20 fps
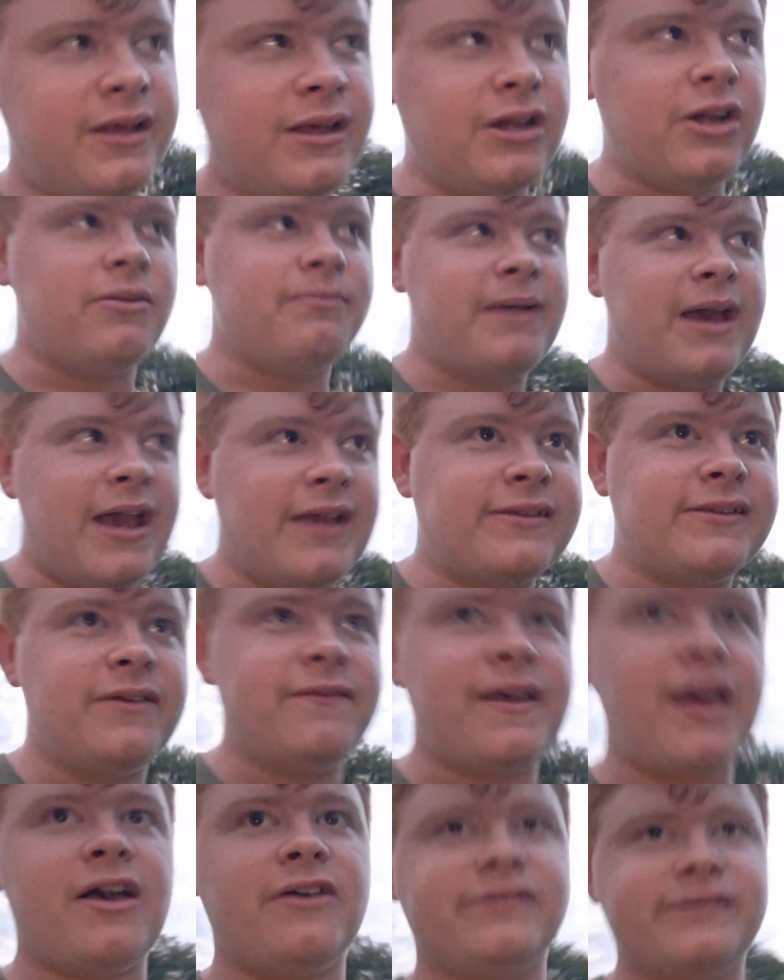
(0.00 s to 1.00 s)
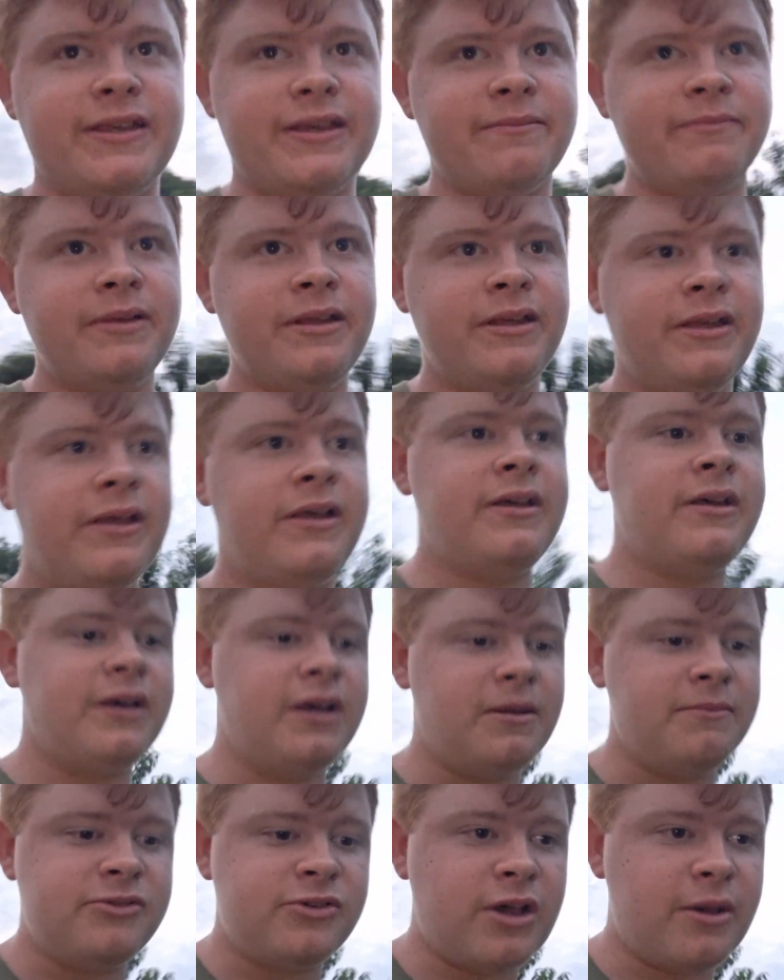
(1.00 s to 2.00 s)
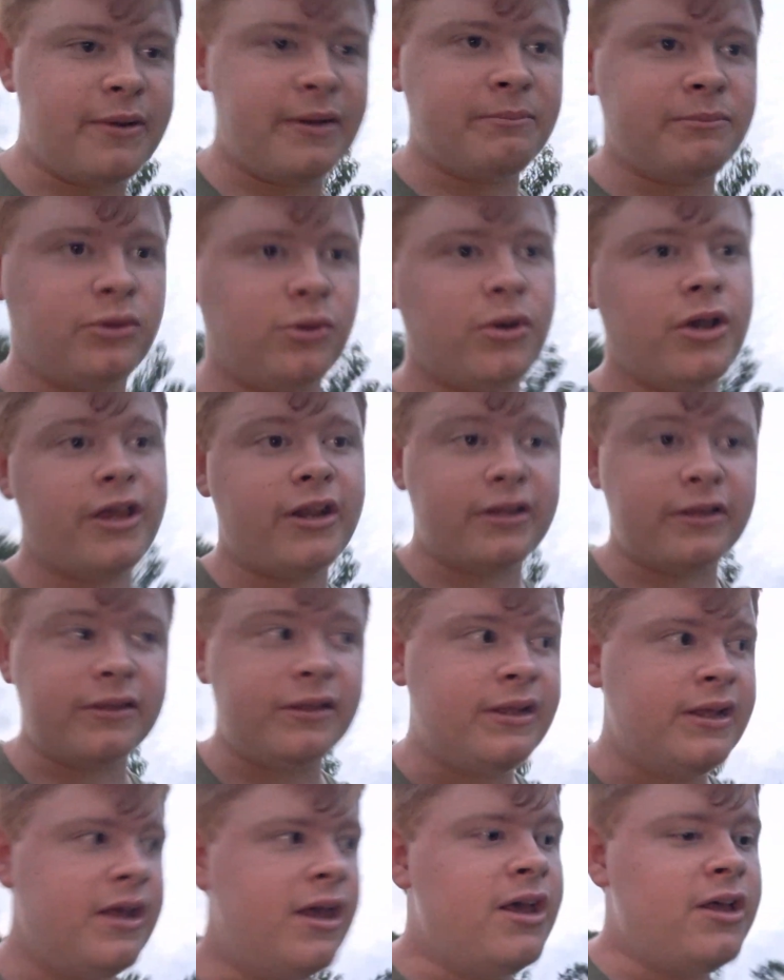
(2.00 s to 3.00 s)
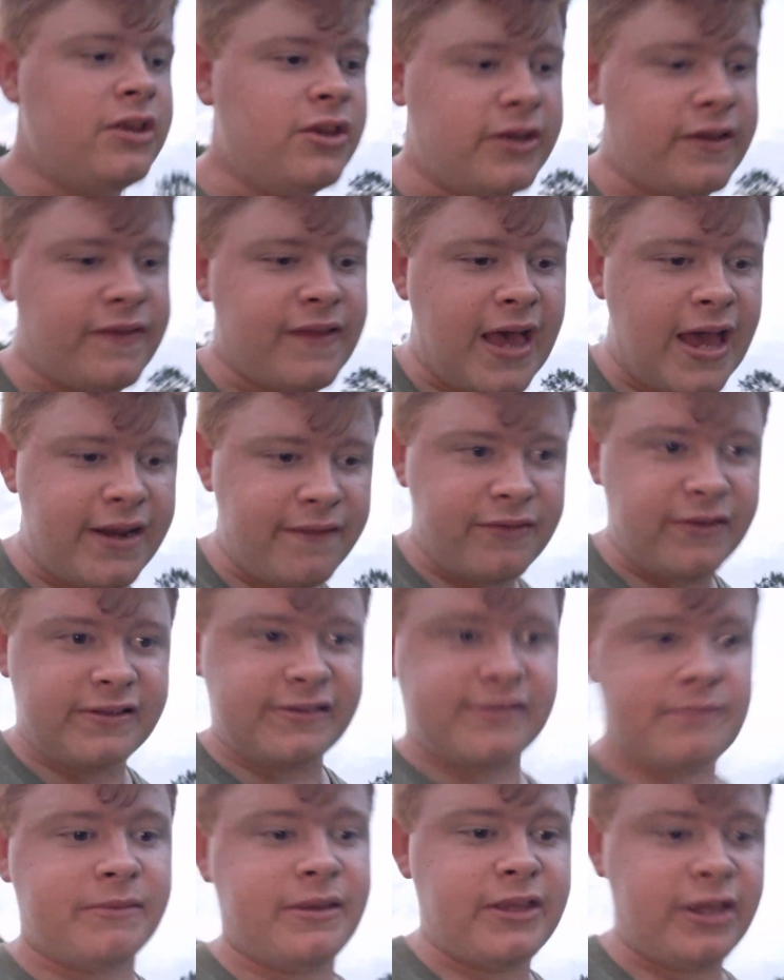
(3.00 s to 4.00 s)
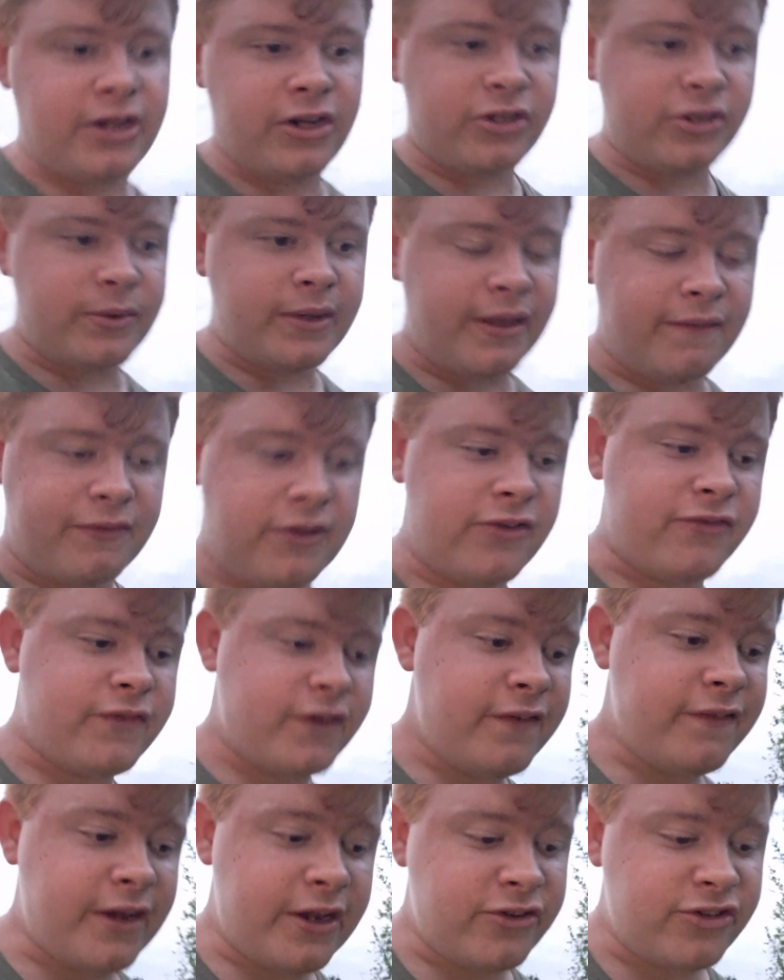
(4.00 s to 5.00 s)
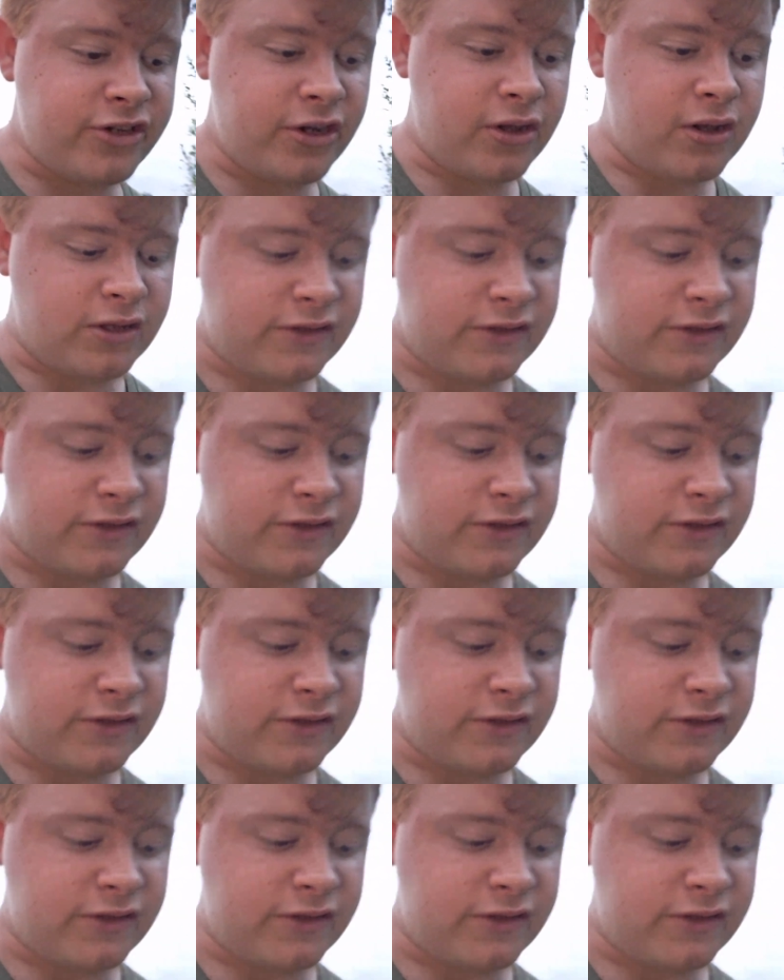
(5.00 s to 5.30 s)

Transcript: or bags of calcium. Um, so I would implore you to look at that if this is something that you're doing. If they're free ranging